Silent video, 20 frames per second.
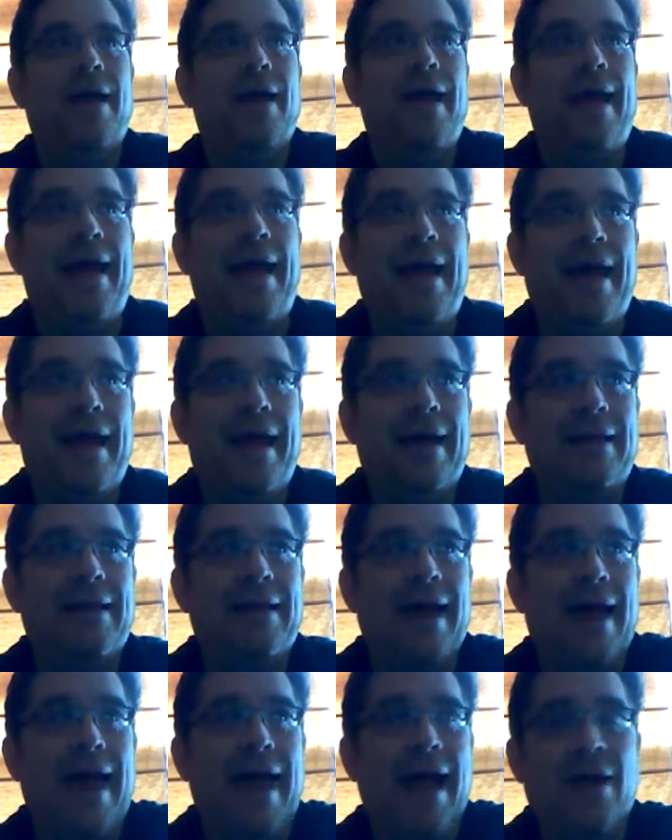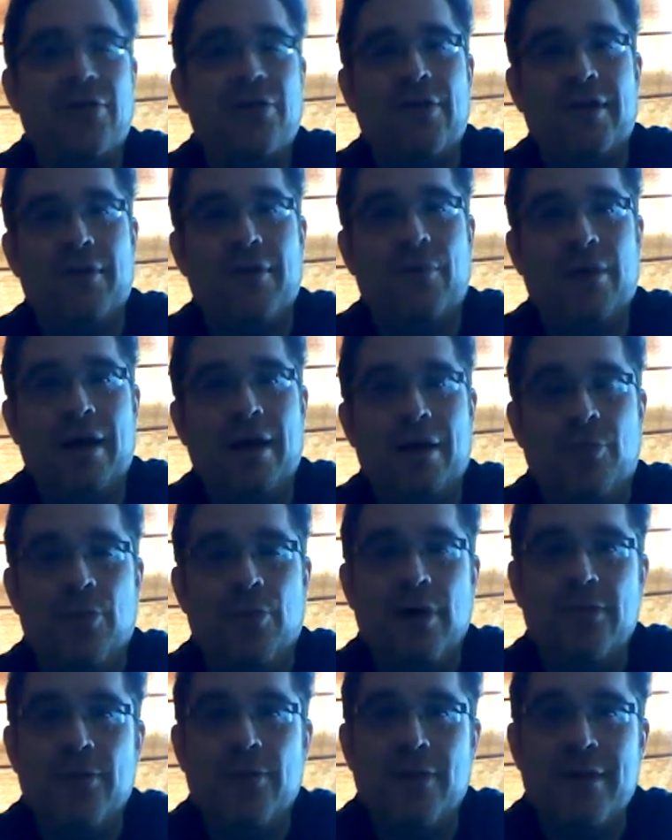And I actually put out a
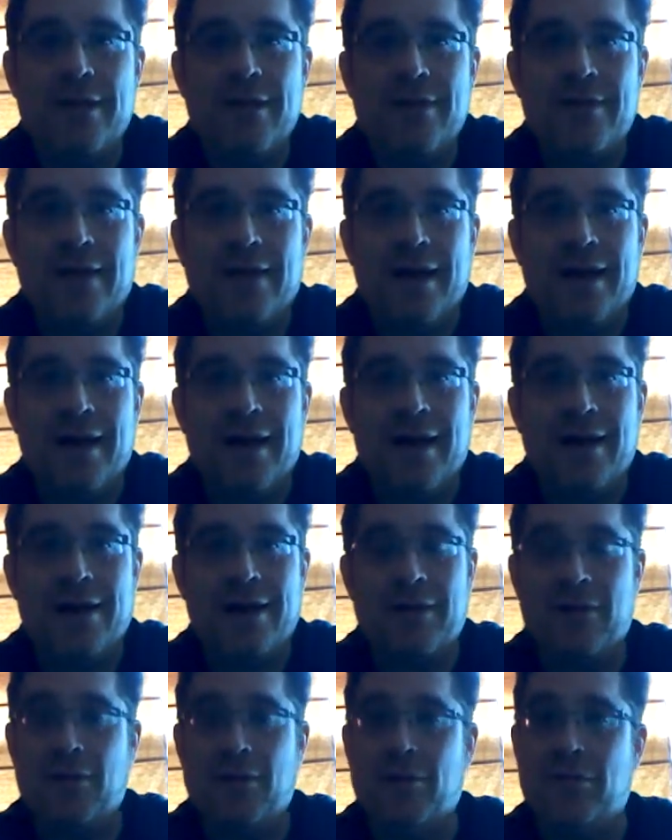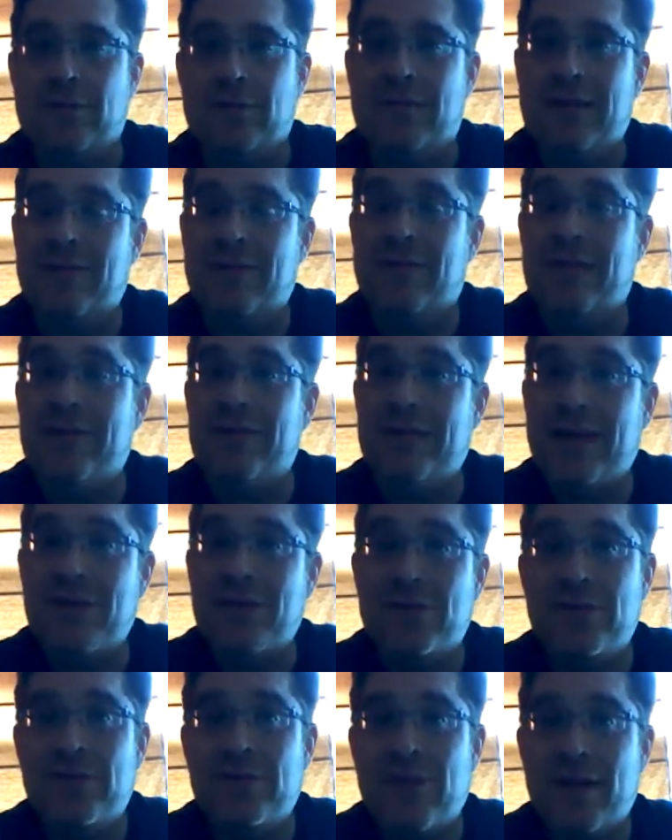press release. I got on a local TV
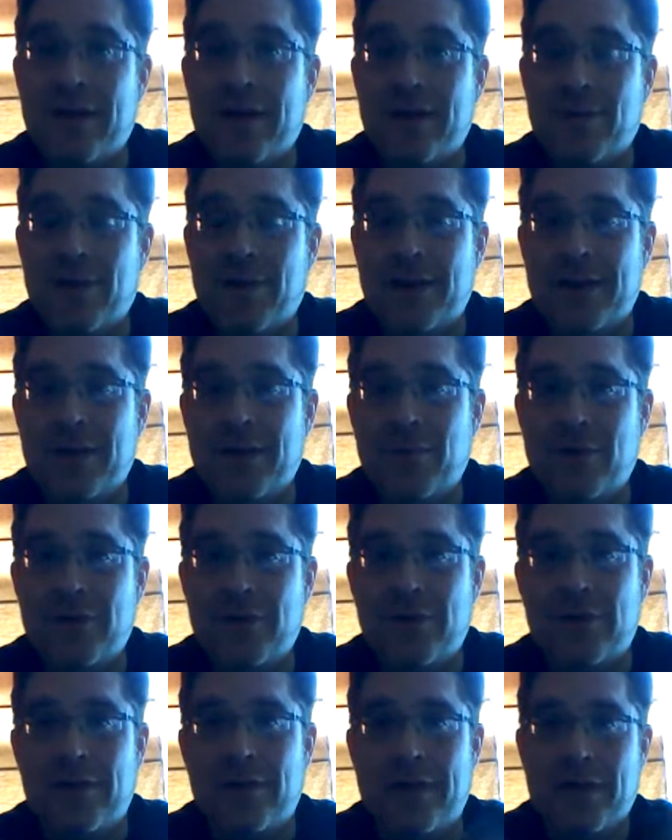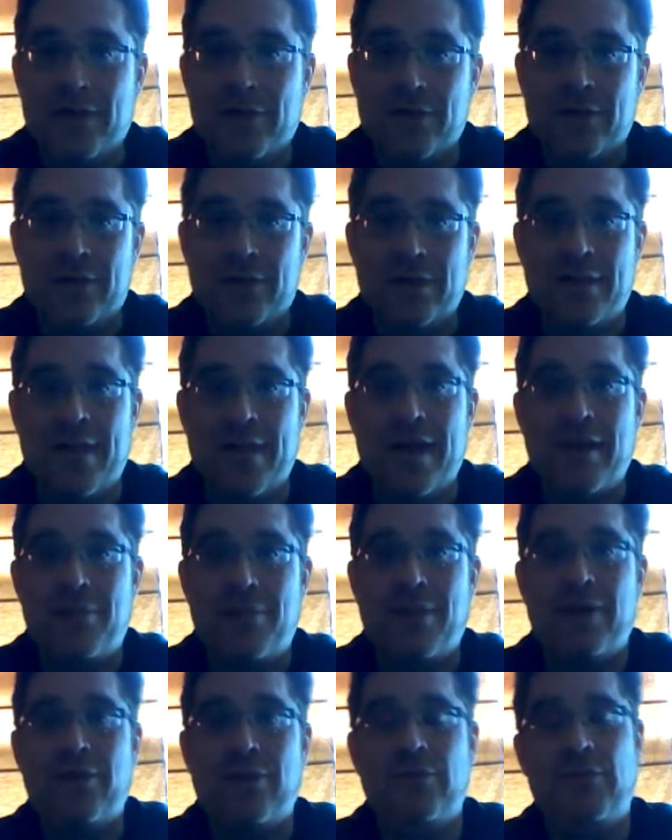station talking about ebooks. You can actually see that on
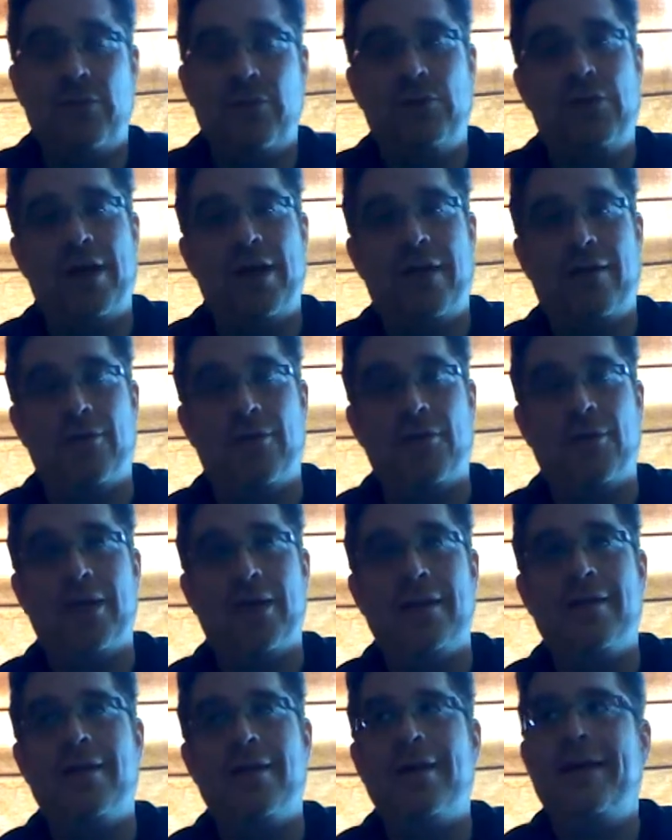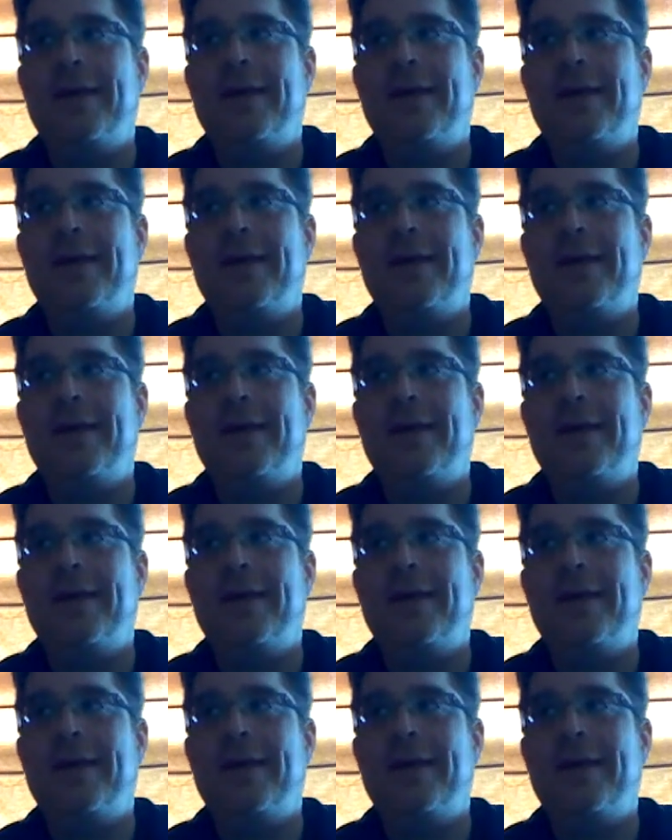my YouTube channel as well.